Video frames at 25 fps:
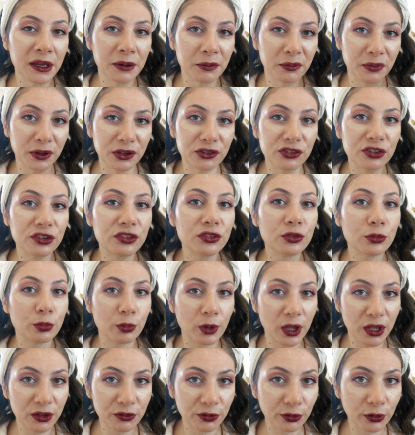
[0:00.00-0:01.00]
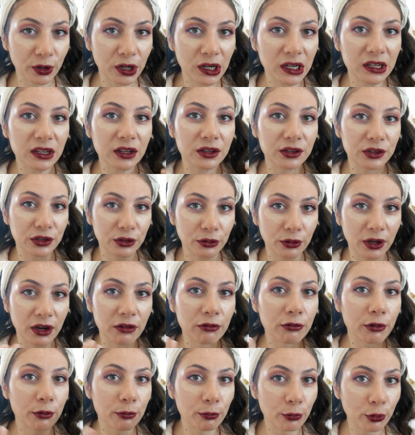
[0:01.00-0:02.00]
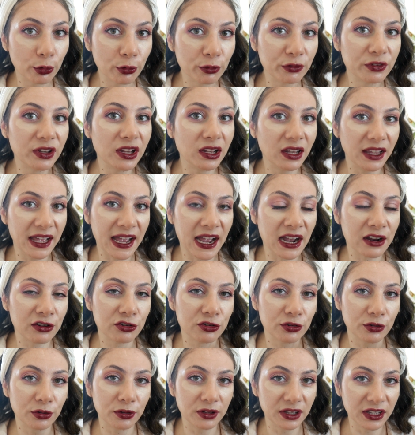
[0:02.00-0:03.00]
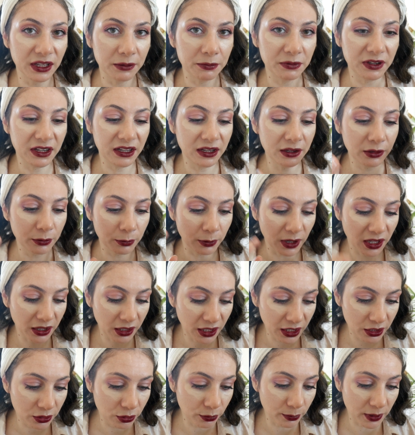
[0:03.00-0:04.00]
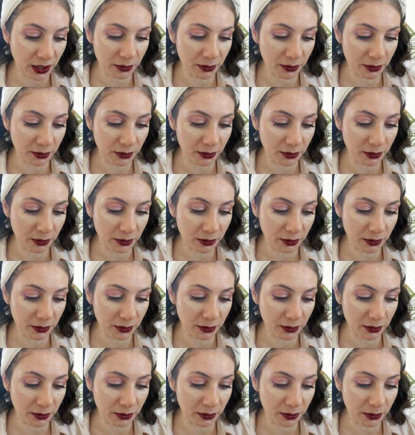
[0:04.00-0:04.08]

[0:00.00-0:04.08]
but just wait for it until I remove the actual lip tint while I do my